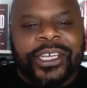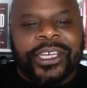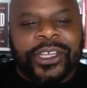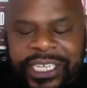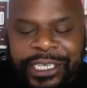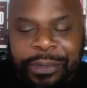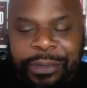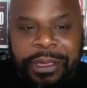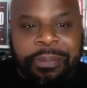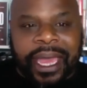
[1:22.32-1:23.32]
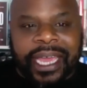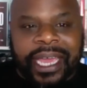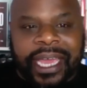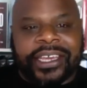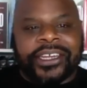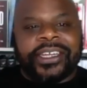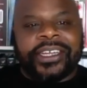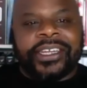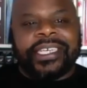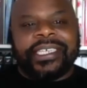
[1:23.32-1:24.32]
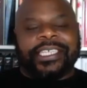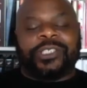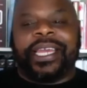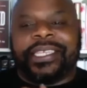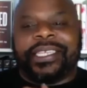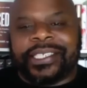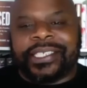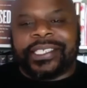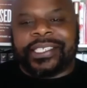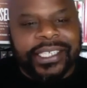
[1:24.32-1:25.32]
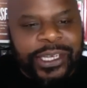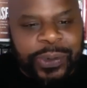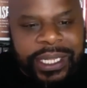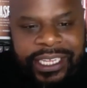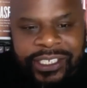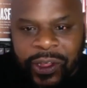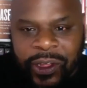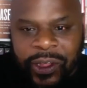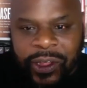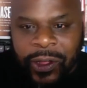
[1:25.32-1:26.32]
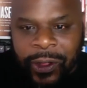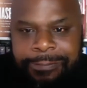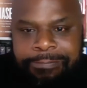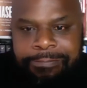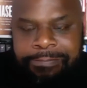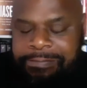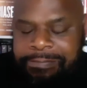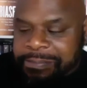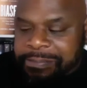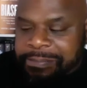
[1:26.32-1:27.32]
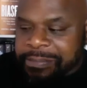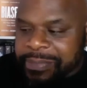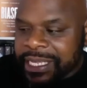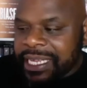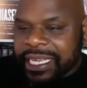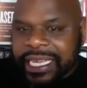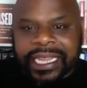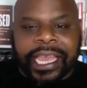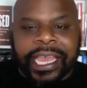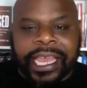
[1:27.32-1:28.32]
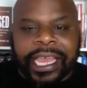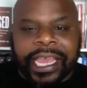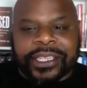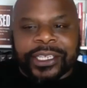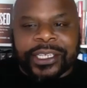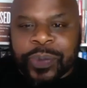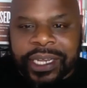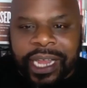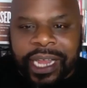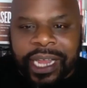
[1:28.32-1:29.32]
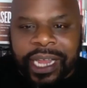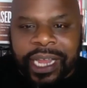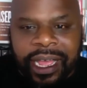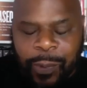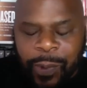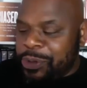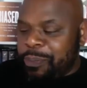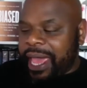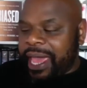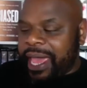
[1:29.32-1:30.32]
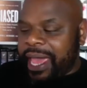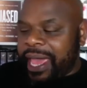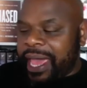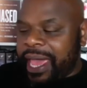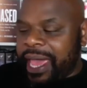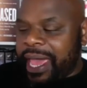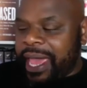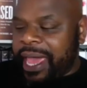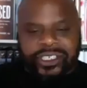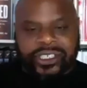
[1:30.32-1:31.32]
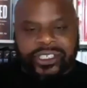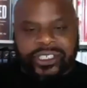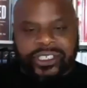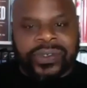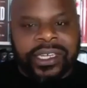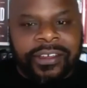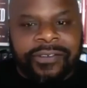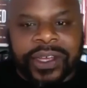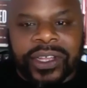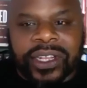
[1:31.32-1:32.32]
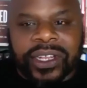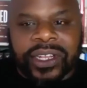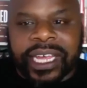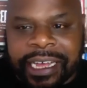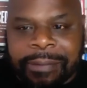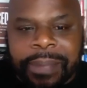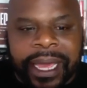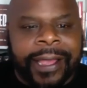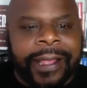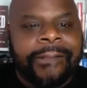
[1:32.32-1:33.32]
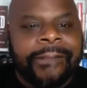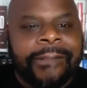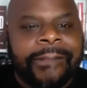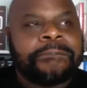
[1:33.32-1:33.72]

You know, it's good to be back here in the space with us all and thinking about this moment. I welcome you back as you feel led to come back.